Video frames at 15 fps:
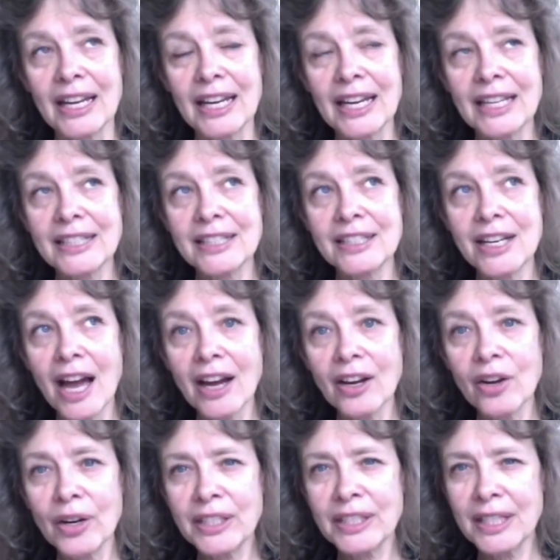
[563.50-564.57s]
it's
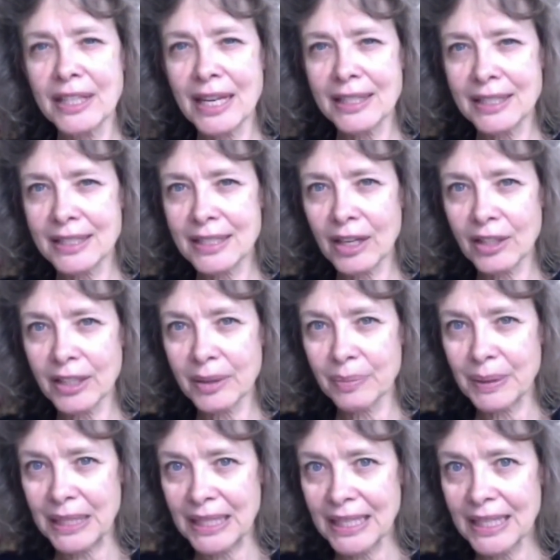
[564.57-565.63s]
not going to necessarily
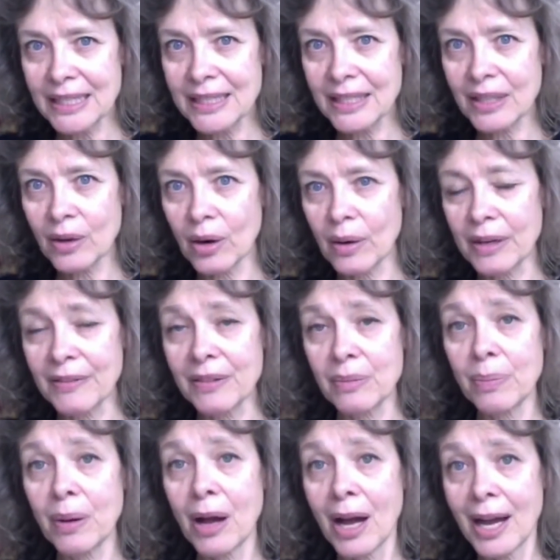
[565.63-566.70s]
be easy or
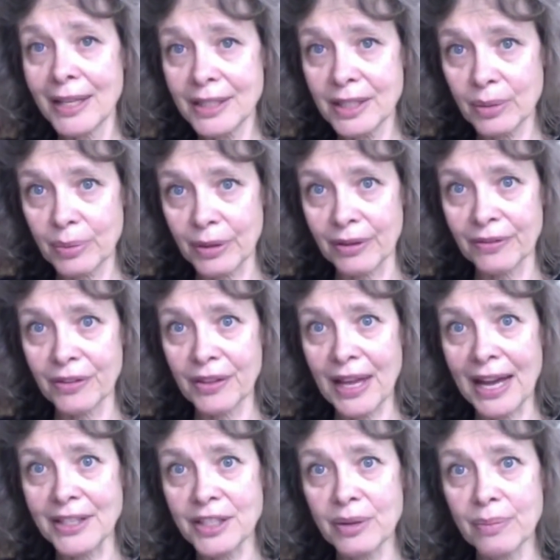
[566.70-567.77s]
even possible for
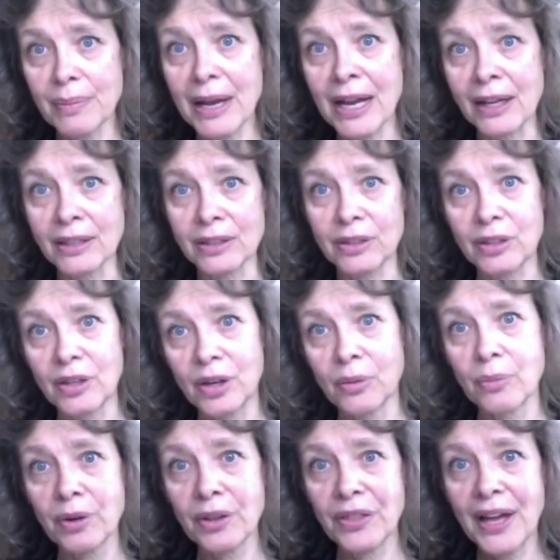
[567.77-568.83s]
that to melt
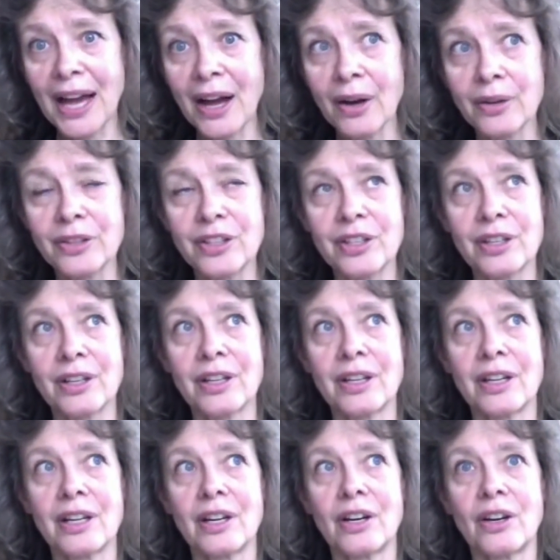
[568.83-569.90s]
without
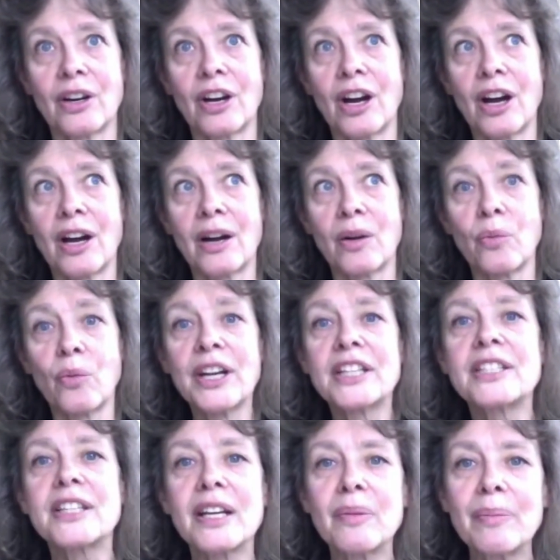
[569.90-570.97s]
what
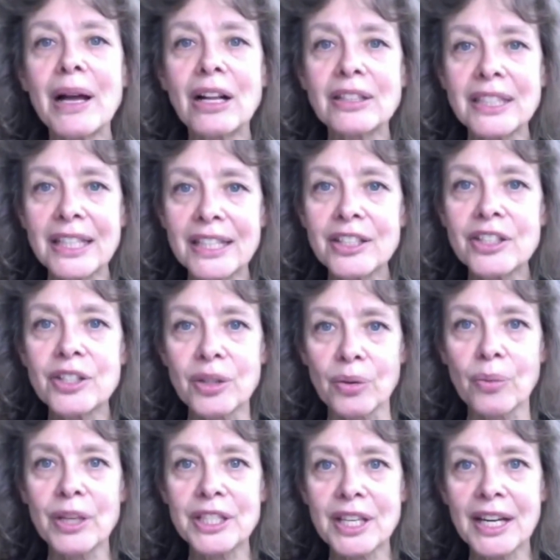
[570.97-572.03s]
it's going to melt into,
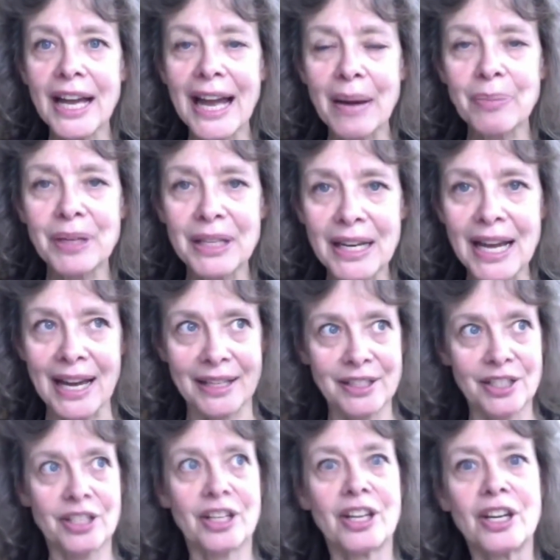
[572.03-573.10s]
what's going to happen
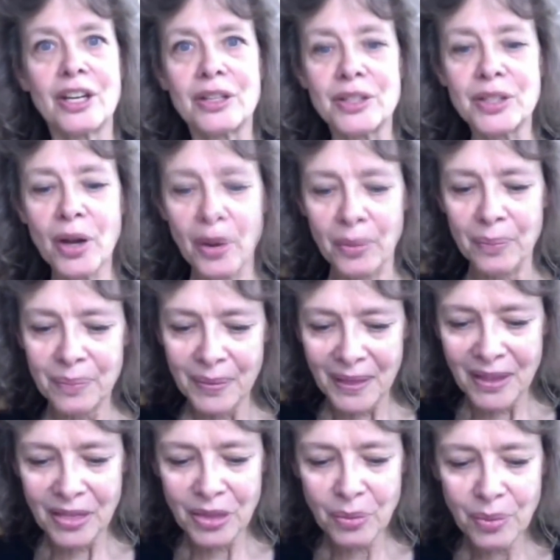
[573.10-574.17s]
next. So
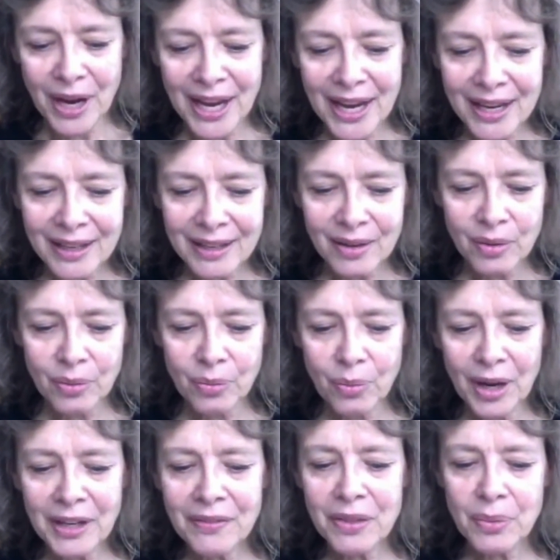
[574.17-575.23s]

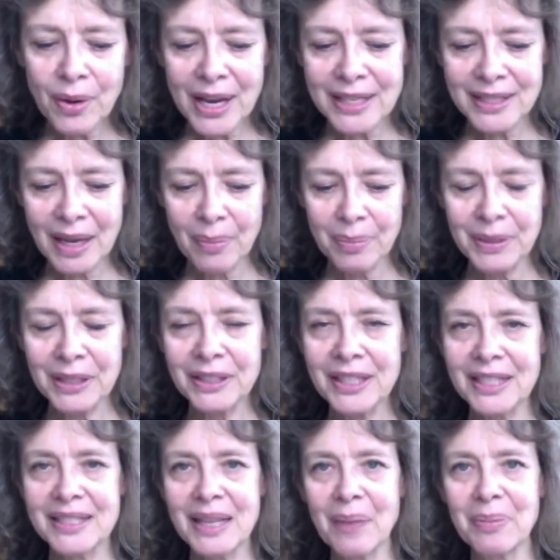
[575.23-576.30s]
one of the ways I build
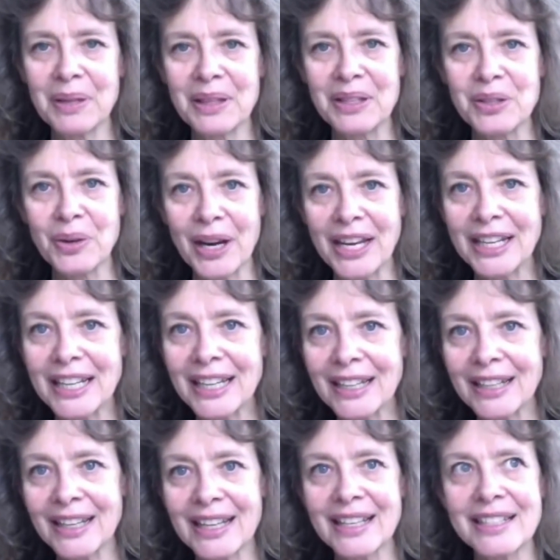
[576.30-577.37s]
this up in the
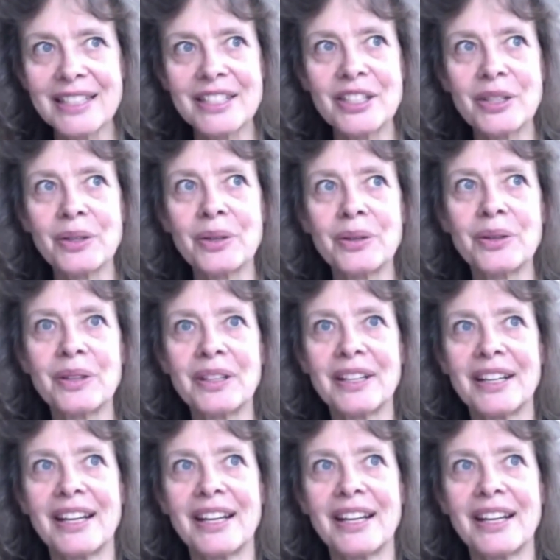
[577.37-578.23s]
training is to